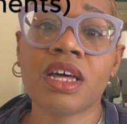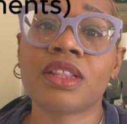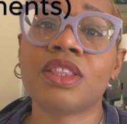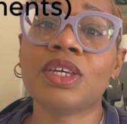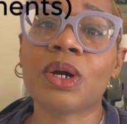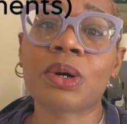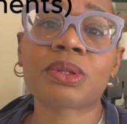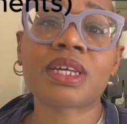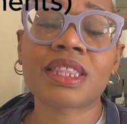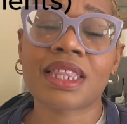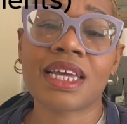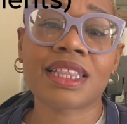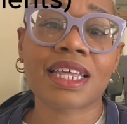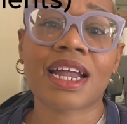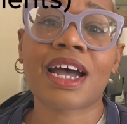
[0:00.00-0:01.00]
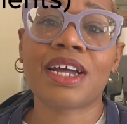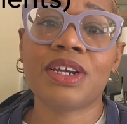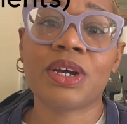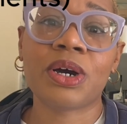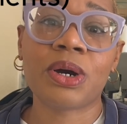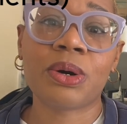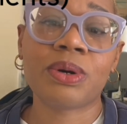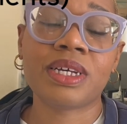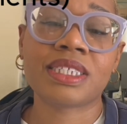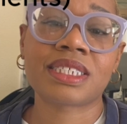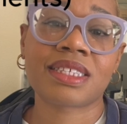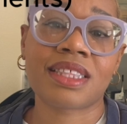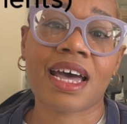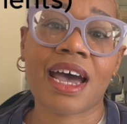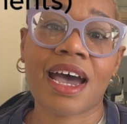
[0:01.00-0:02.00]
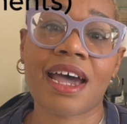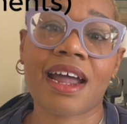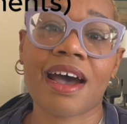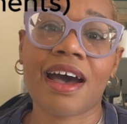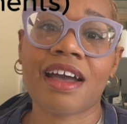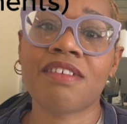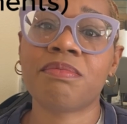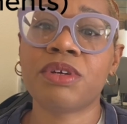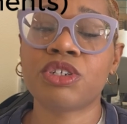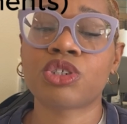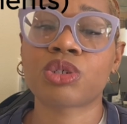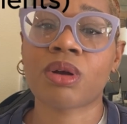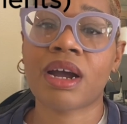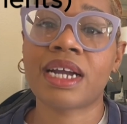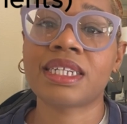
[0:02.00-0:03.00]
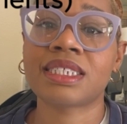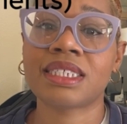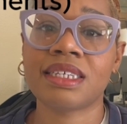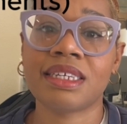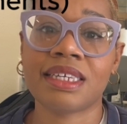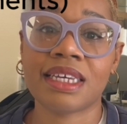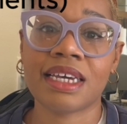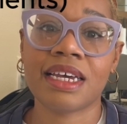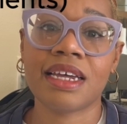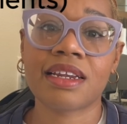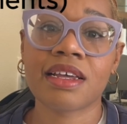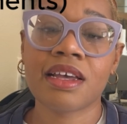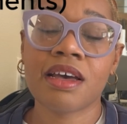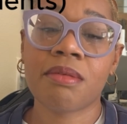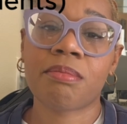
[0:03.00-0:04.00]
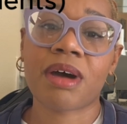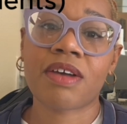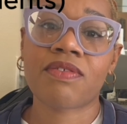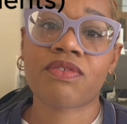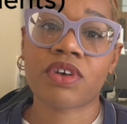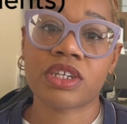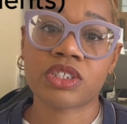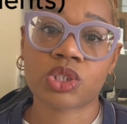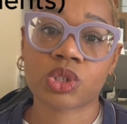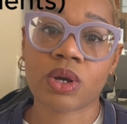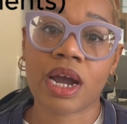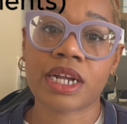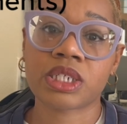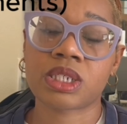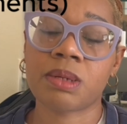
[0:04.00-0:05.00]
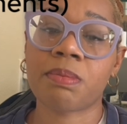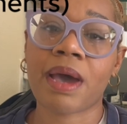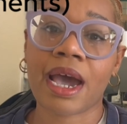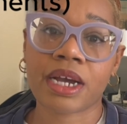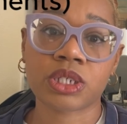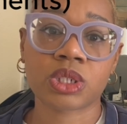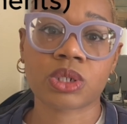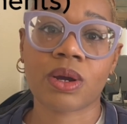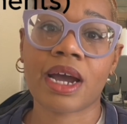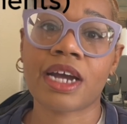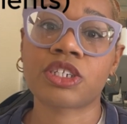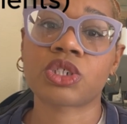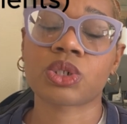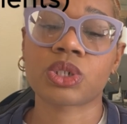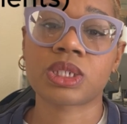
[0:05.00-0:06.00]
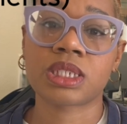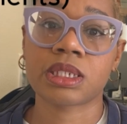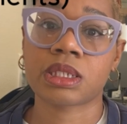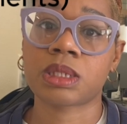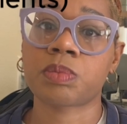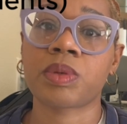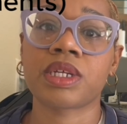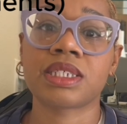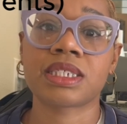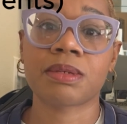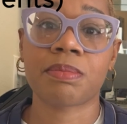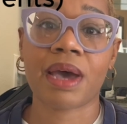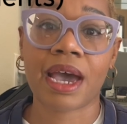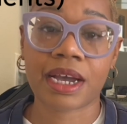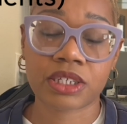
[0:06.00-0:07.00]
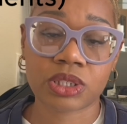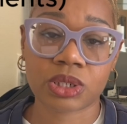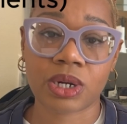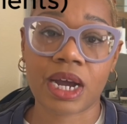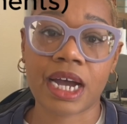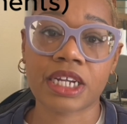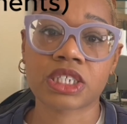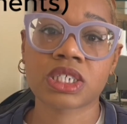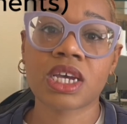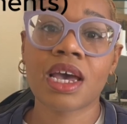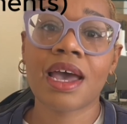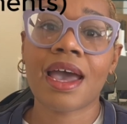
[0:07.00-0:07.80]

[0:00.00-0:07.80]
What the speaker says: The only thing that I know is that I've been trying to get my front scratch to back scratch or sit spin to back scratch,